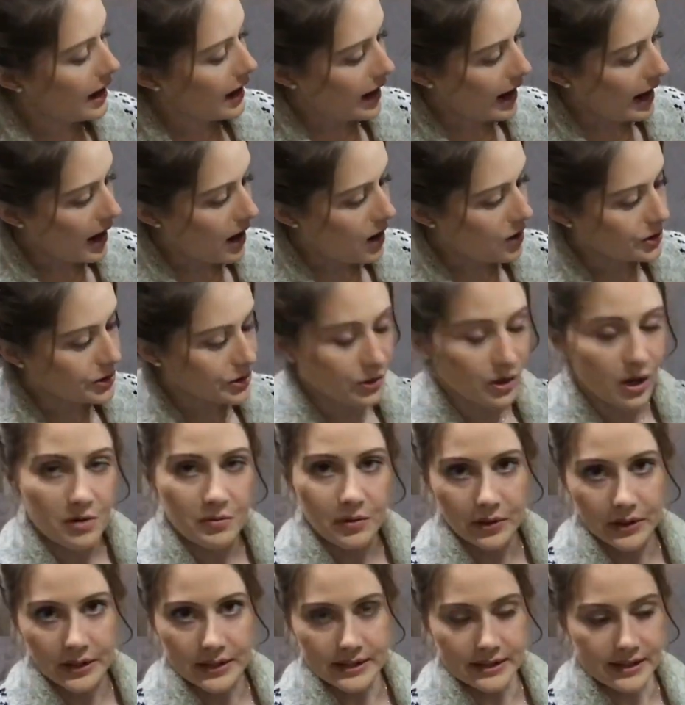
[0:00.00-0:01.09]
How
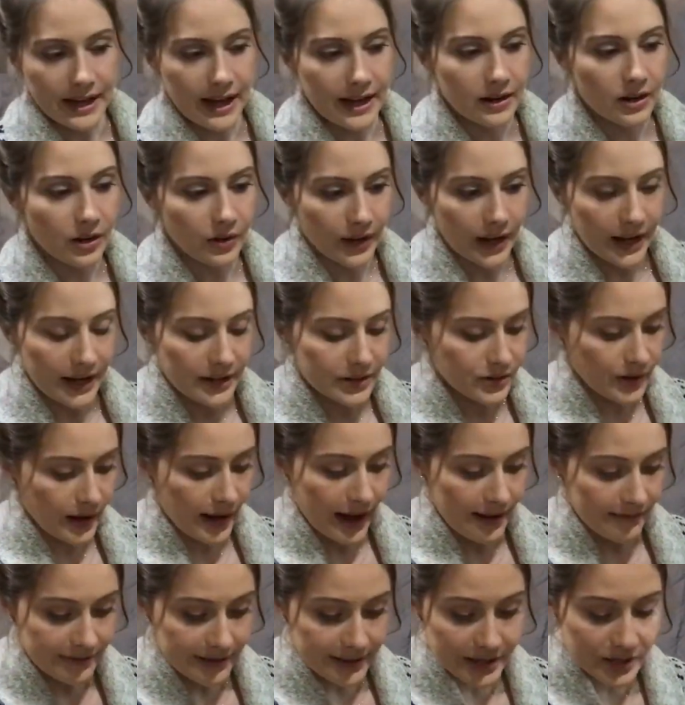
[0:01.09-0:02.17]
adorable is that? Okay, so I
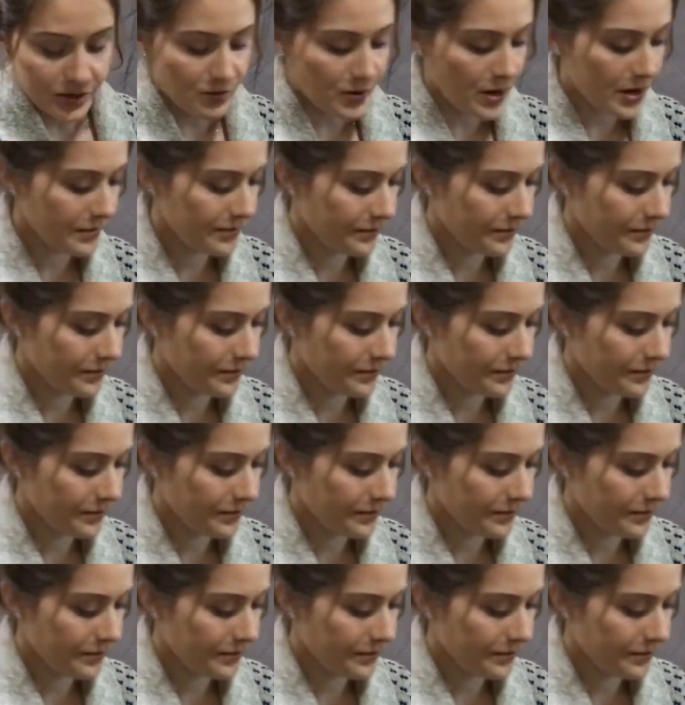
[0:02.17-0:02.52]
have this one,